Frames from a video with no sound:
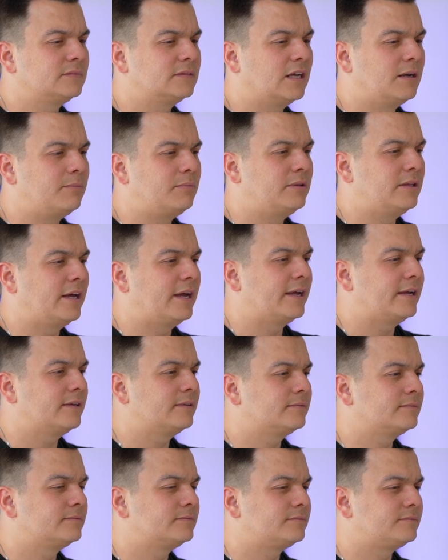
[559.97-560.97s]
Apply.
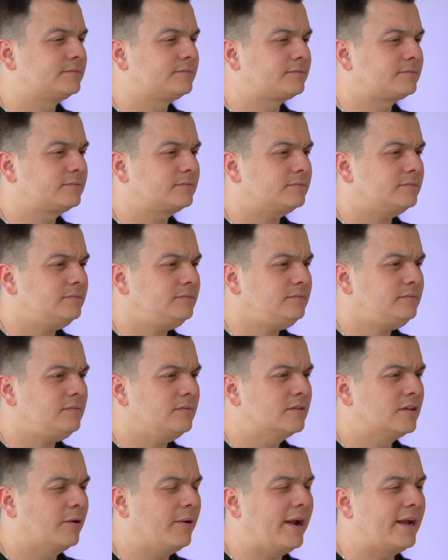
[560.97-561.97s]

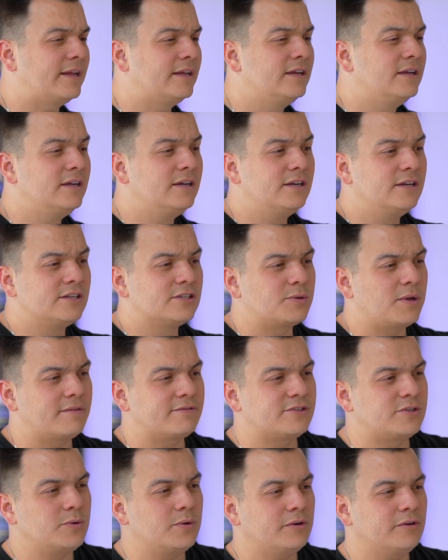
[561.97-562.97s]
All right, so we have
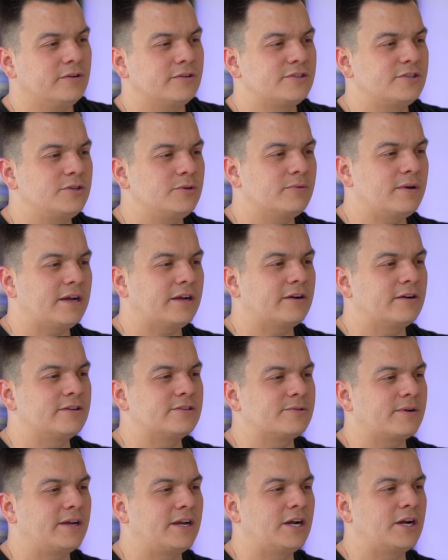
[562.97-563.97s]
202
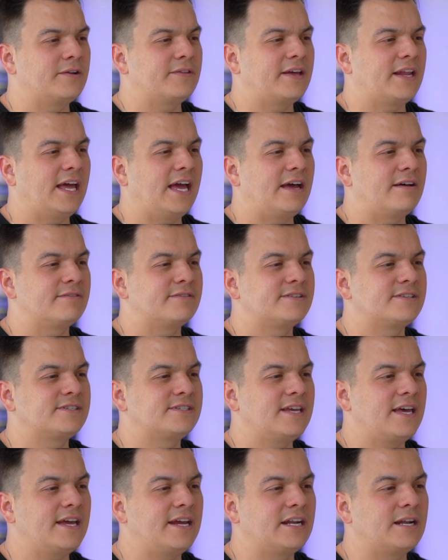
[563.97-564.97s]
records right here that have
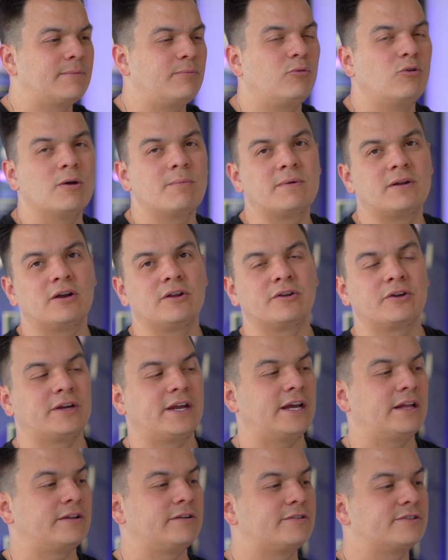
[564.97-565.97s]
set an appointment on their
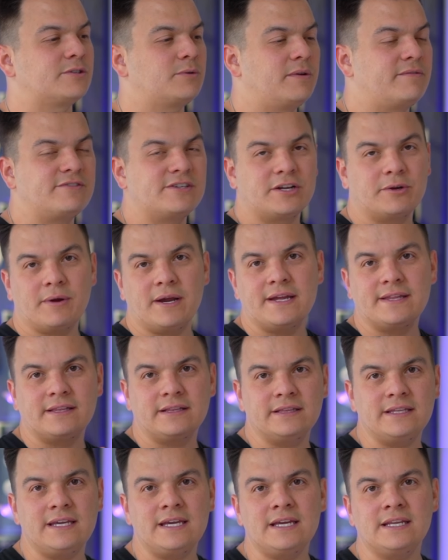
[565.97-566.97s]
calendar. So we've generated the
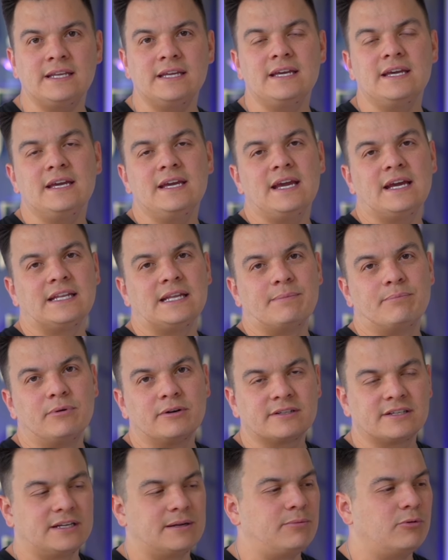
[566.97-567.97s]
lead and they
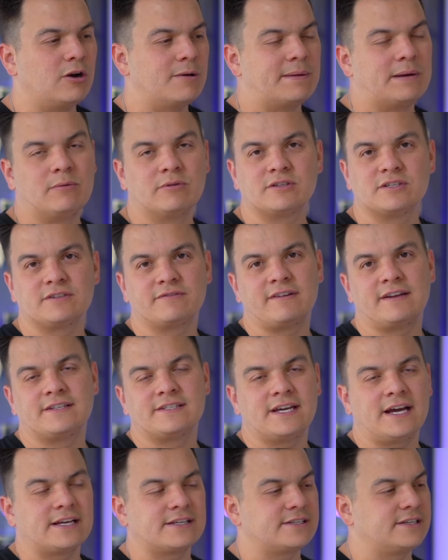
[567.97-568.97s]
booked an appointment, which is
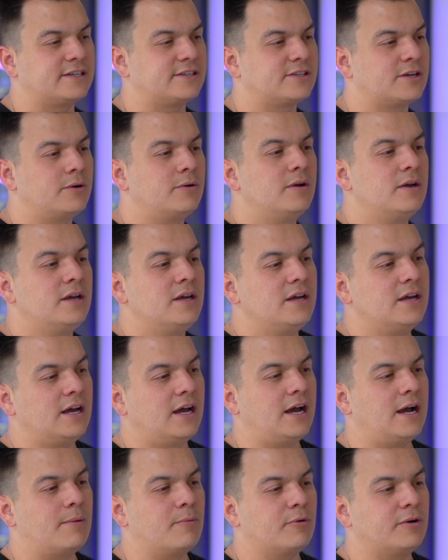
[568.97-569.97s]
fantastic. So
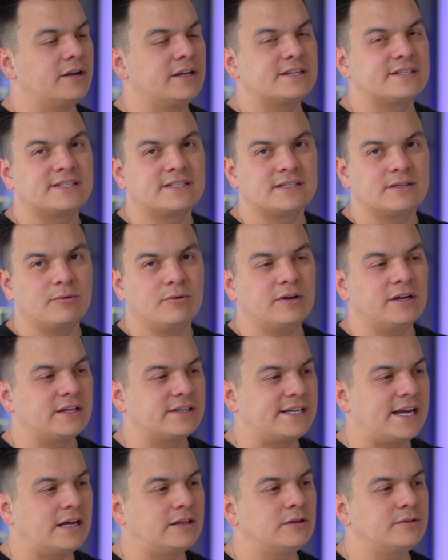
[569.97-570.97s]
we're gonna
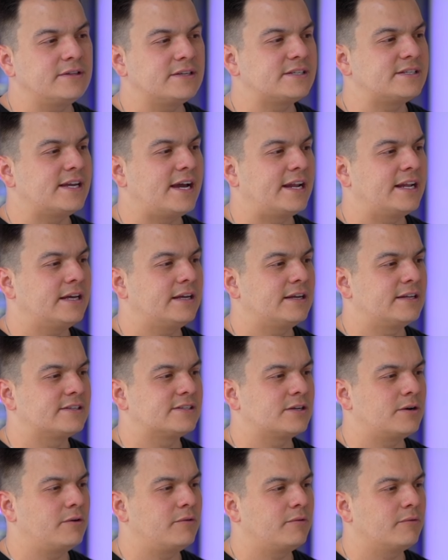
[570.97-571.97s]
download this data, and
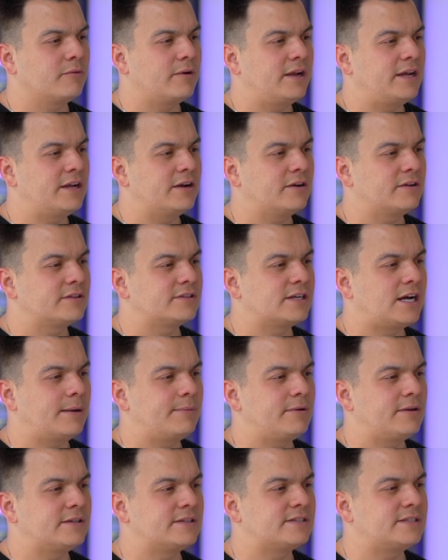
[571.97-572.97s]
so right here on the top
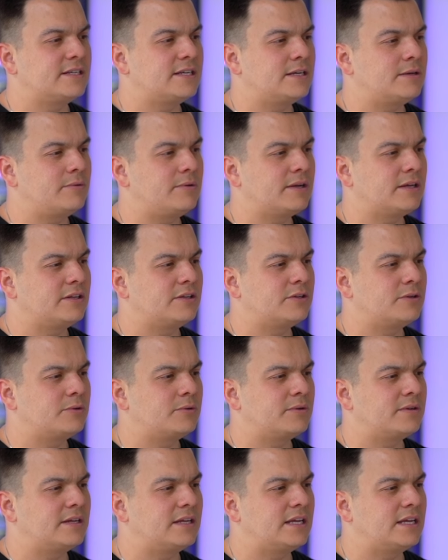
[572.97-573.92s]
you can see we can do